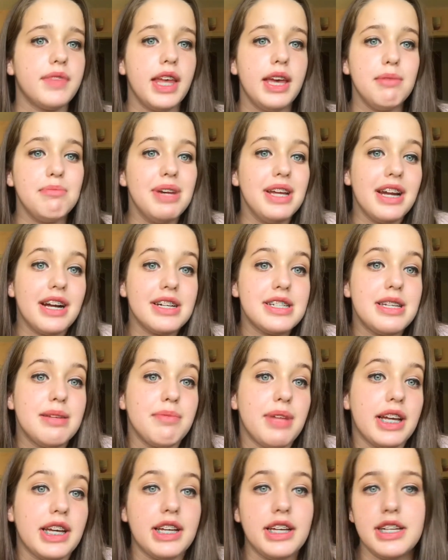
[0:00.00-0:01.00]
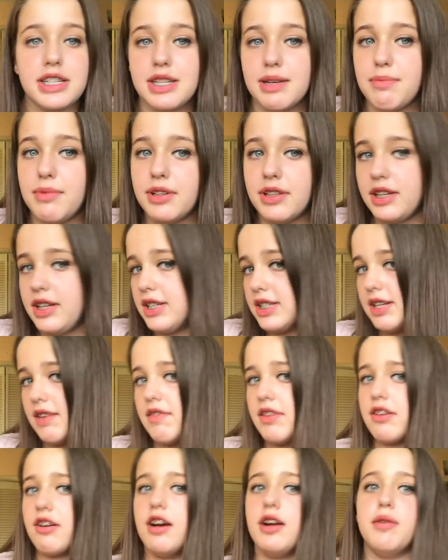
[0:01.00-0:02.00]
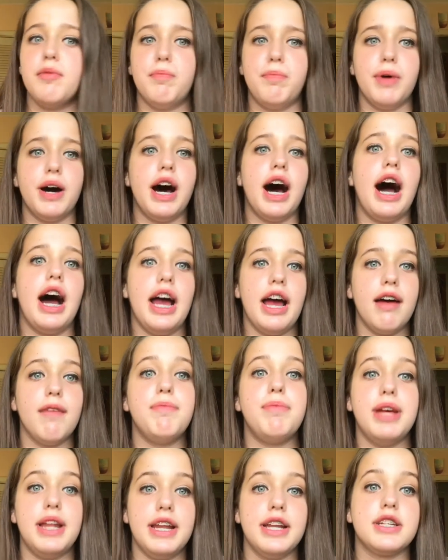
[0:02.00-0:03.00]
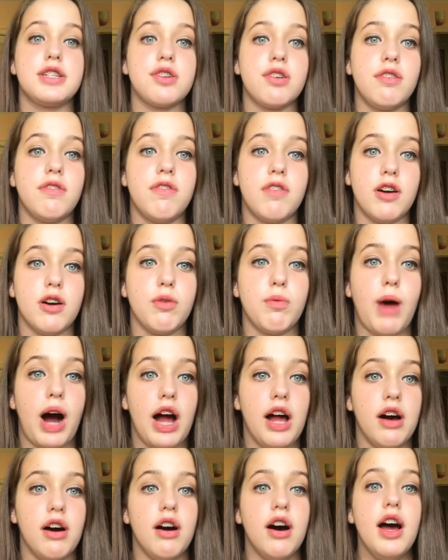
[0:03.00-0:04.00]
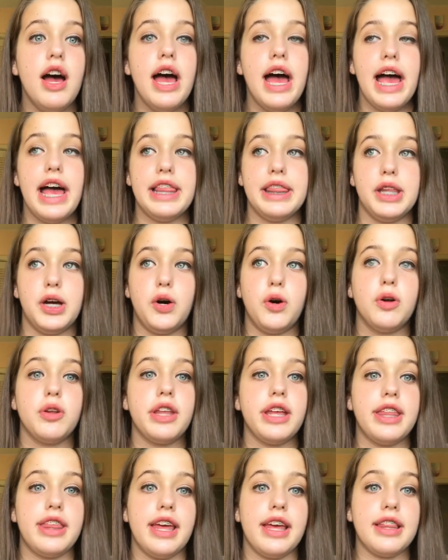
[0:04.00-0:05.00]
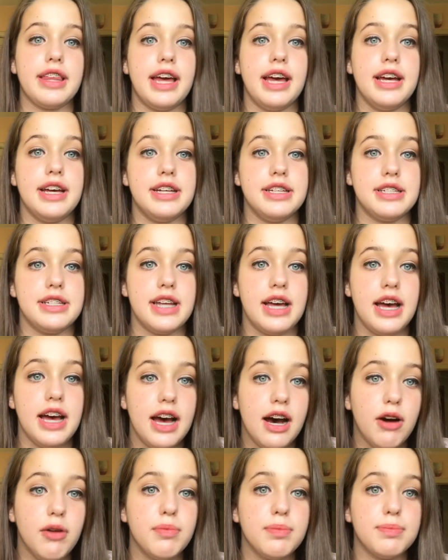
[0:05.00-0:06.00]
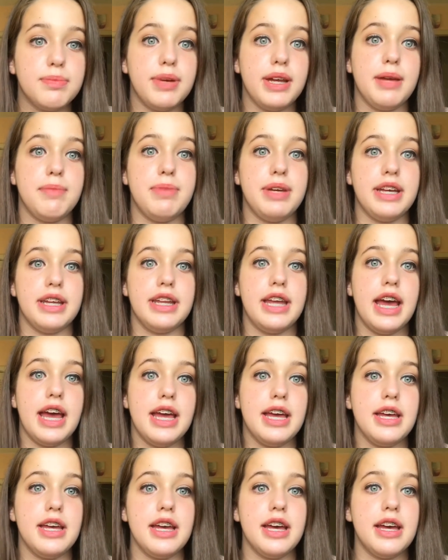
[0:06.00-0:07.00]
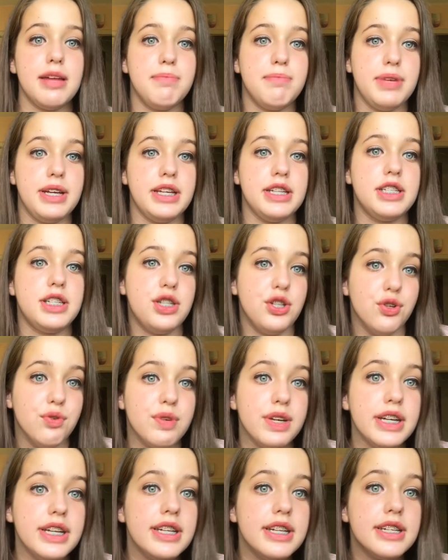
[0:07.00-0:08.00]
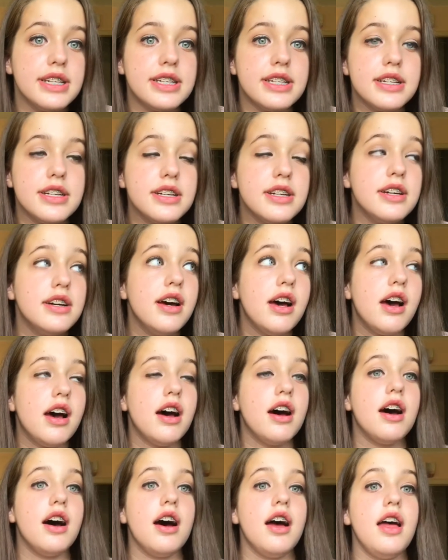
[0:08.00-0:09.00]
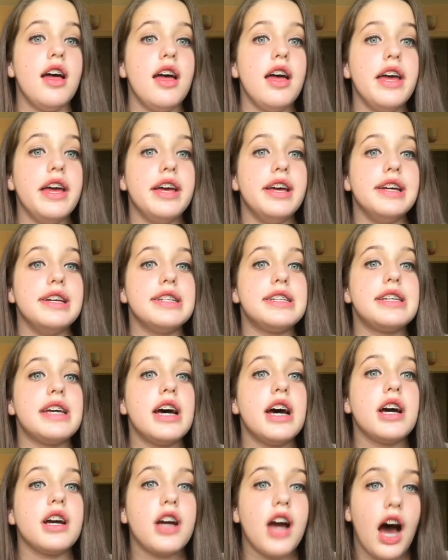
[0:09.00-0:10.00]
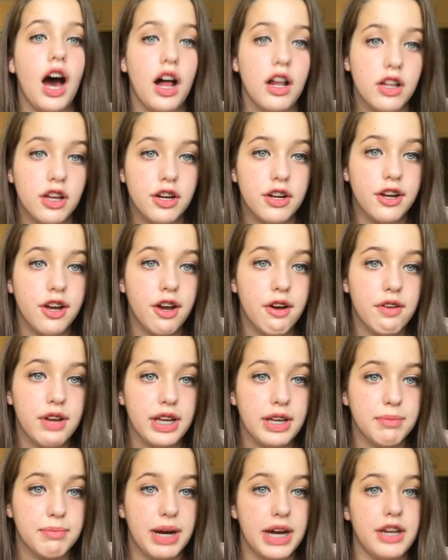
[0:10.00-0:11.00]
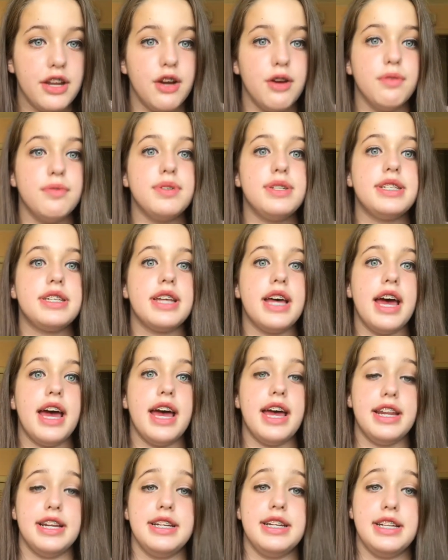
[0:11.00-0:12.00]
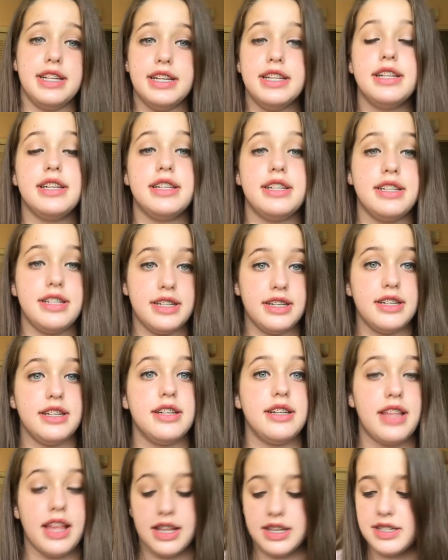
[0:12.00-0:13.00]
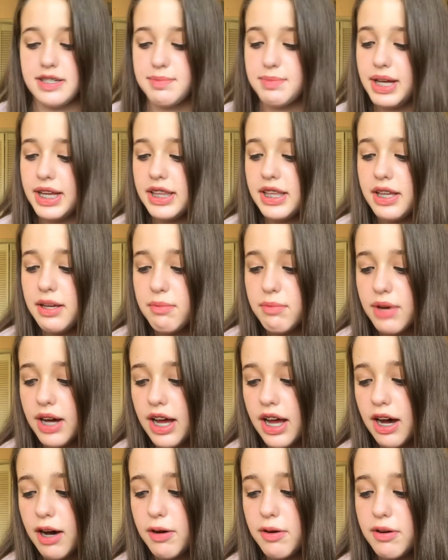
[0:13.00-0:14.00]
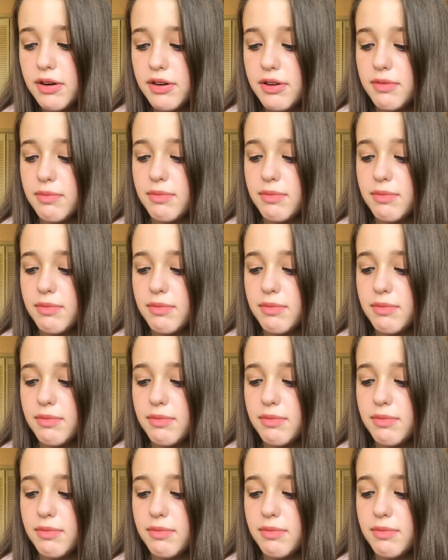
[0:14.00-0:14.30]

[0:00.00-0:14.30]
It may not seem like it because I'm only in 7th grade, but I have been in school for a while, and the only thing that has helped me be an A and B student is color coding my notes, and that's mainly what helped